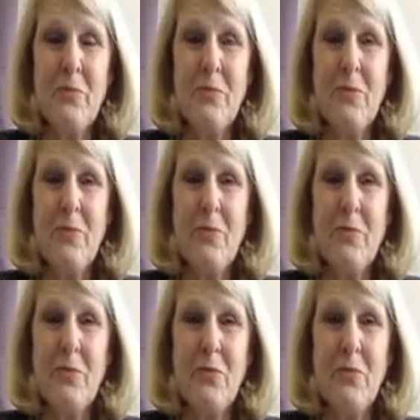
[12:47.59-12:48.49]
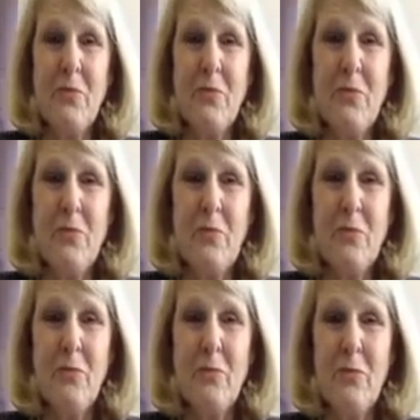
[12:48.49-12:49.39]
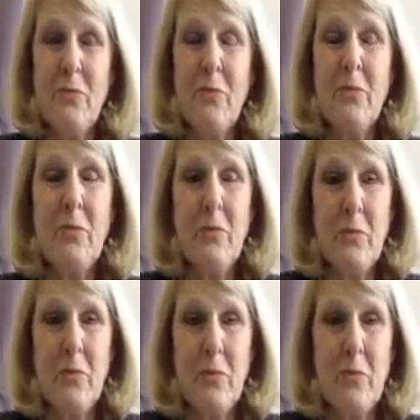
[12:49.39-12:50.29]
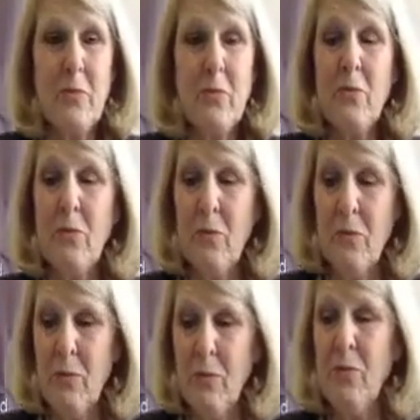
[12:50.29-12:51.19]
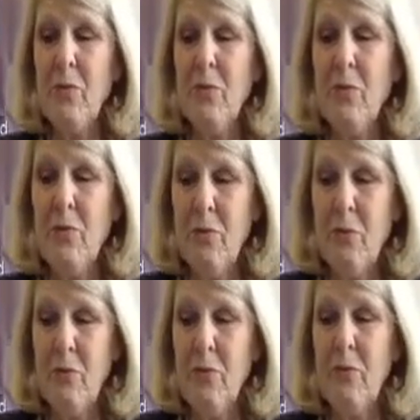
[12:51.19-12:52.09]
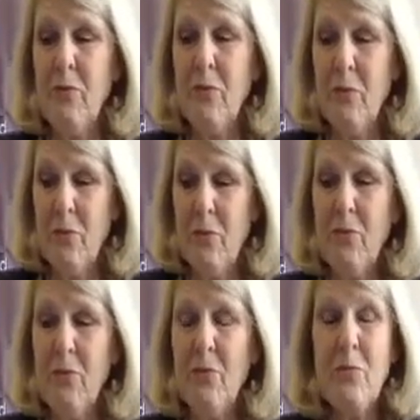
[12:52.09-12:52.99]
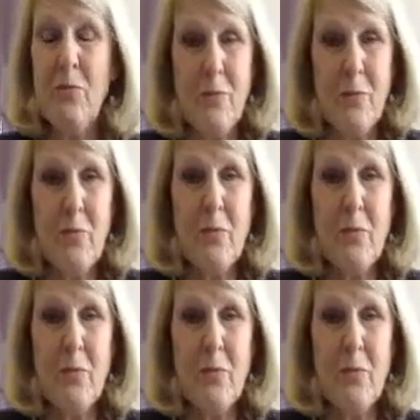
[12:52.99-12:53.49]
[no speech]